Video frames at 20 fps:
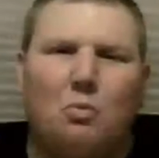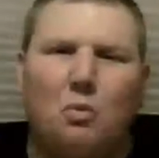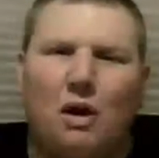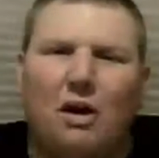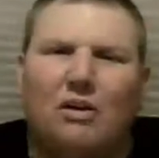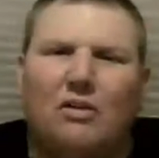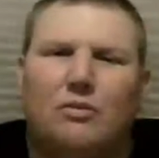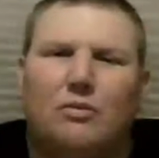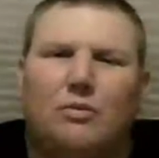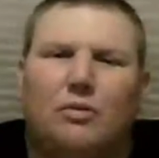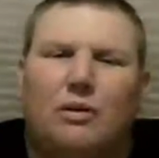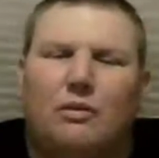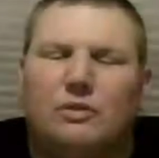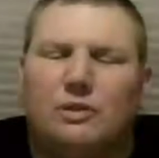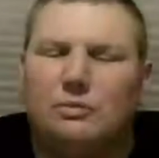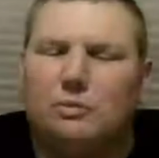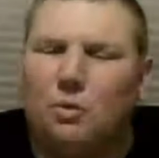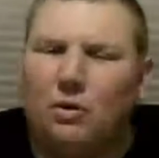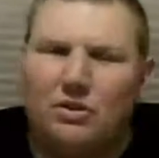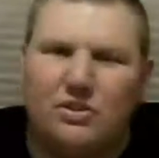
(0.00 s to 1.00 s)
Welcome to Robert
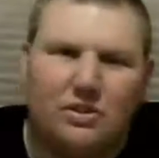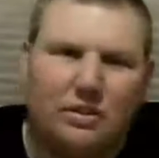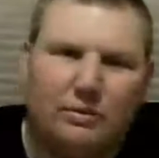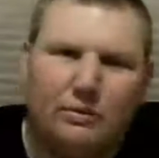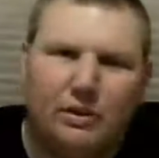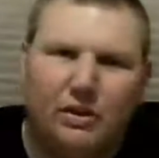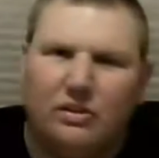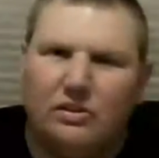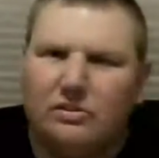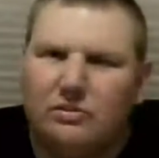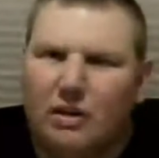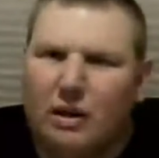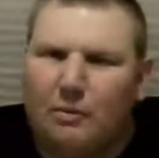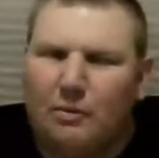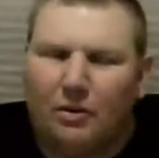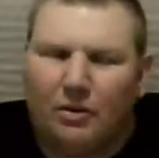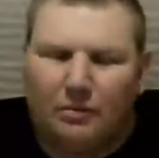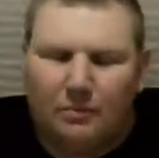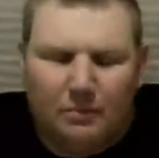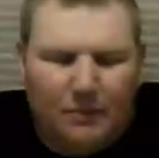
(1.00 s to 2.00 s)
Sports Show. I'm your host,
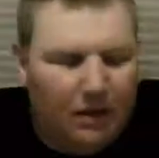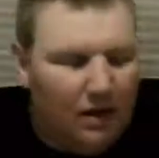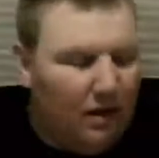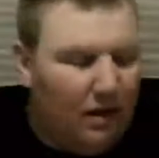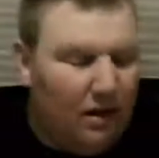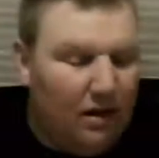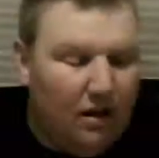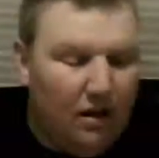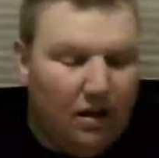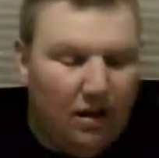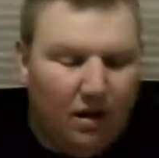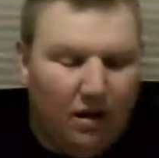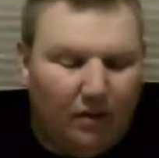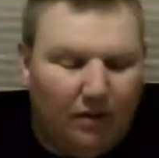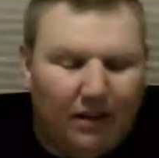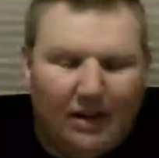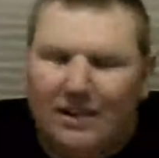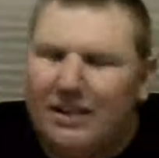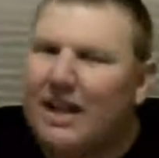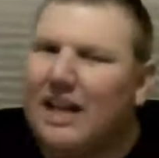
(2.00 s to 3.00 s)
Robert. All
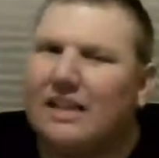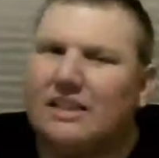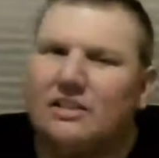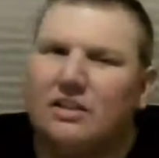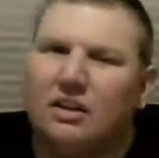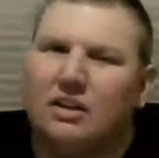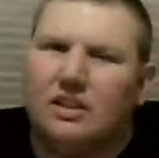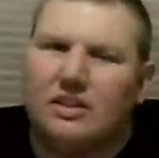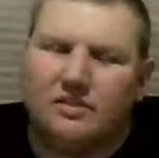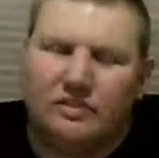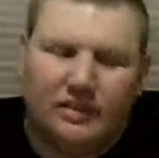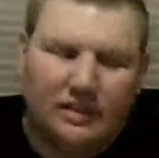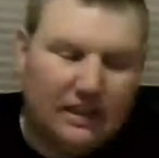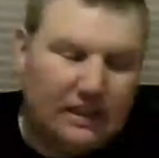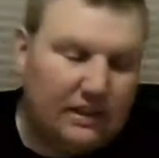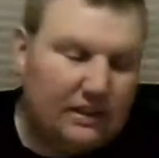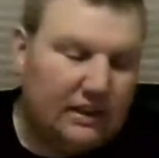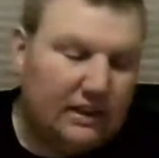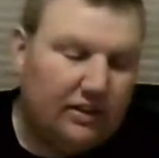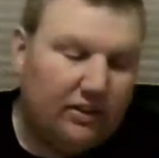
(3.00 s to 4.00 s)
right, NASCAR
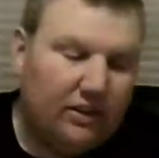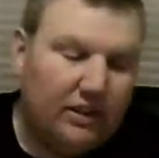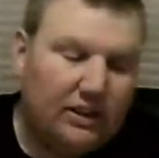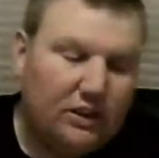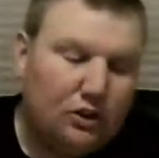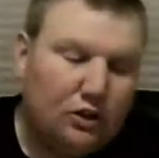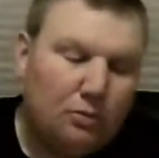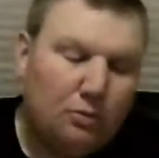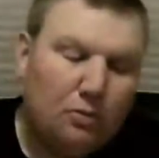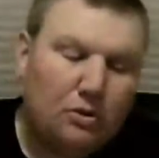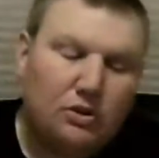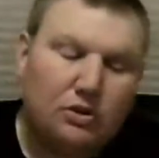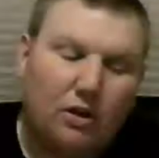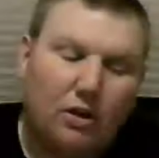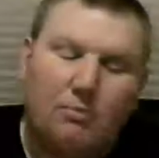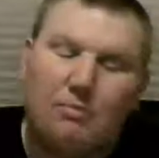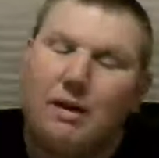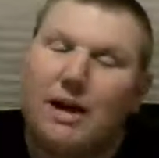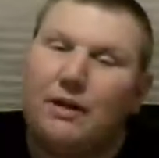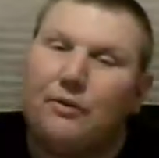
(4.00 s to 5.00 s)
Xfinity Series
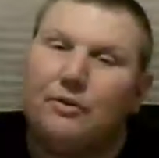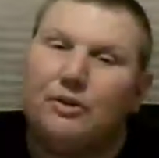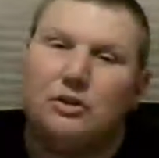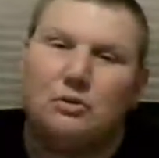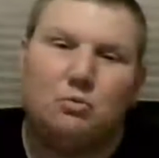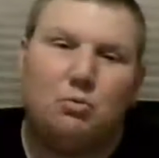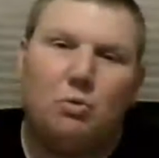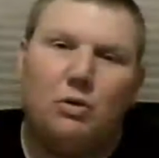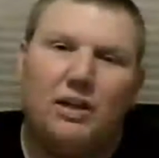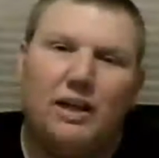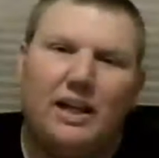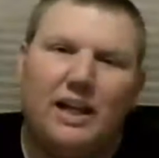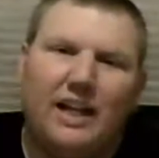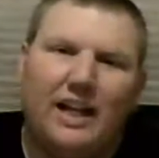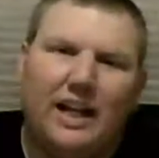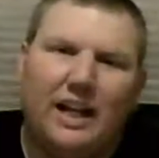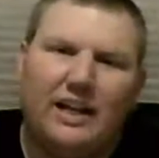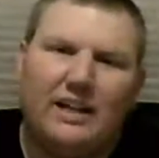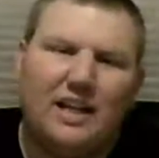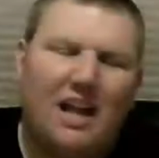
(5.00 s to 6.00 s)
Superstart Batteries
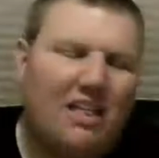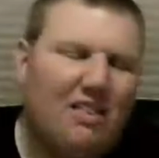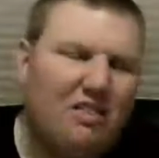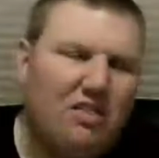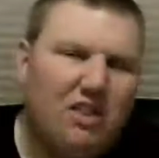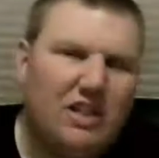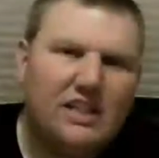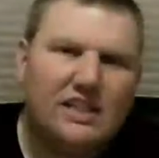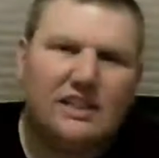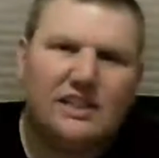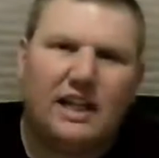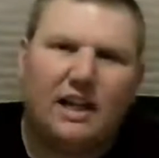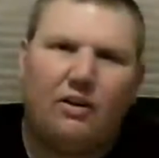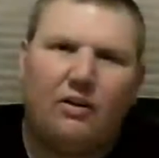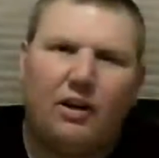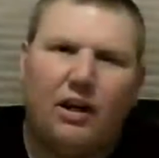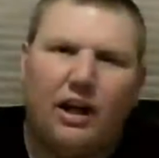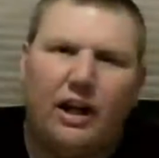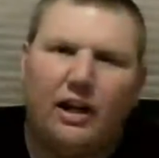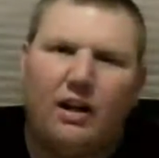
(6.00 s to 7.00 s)
188 this
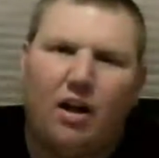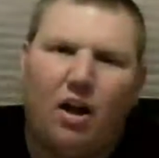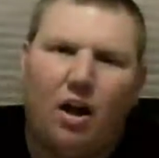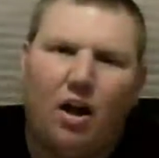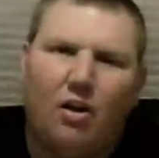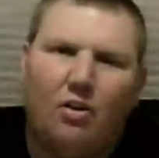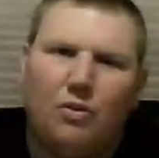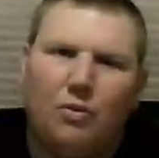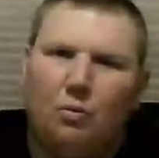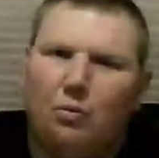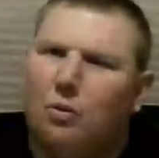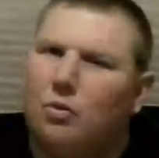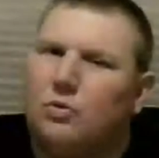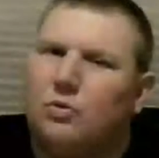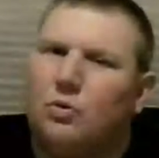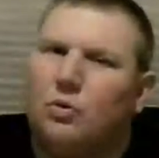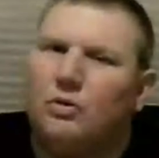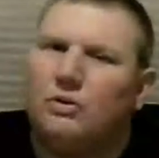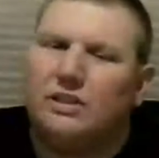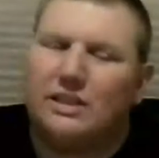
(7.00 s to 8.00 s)
Saturday on the road
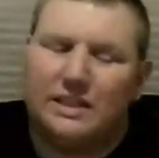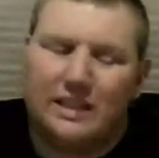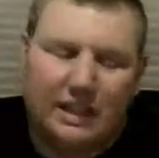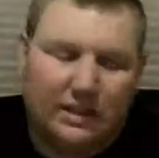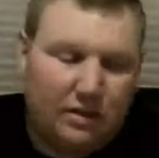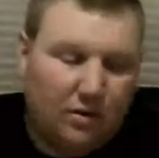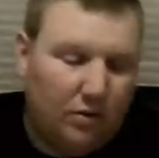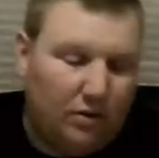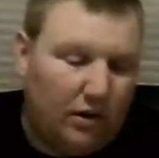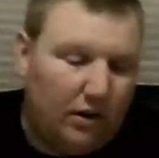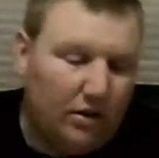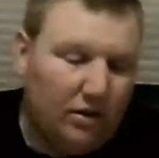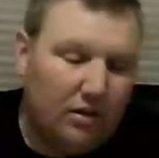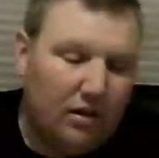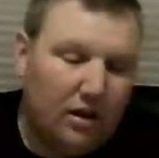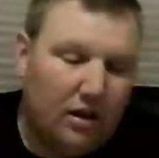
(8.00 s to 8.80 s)
course at Daytona.